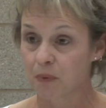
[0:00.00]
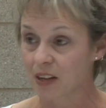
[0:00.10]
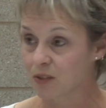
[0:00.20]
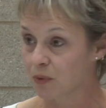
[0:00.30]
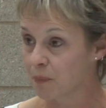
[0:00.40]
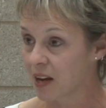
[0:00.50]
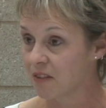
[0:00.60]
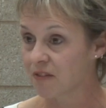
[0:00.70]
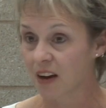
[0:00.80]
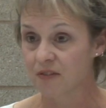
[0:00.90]
plus we
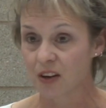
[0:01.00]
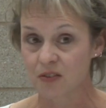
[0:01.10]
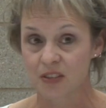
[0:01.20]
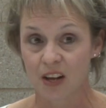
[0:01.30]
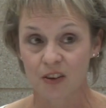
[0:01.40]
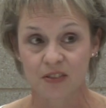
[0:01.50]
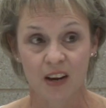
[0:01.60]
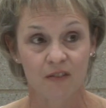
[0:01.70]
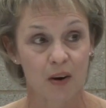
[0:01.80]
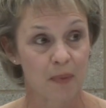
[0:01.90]
paid $5,000
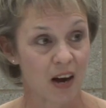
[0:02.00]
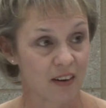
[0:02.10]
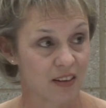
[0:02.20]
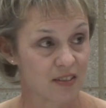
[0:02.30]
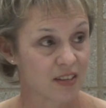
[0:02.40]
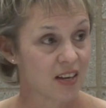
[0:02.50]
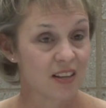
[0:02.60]
out of our pockets.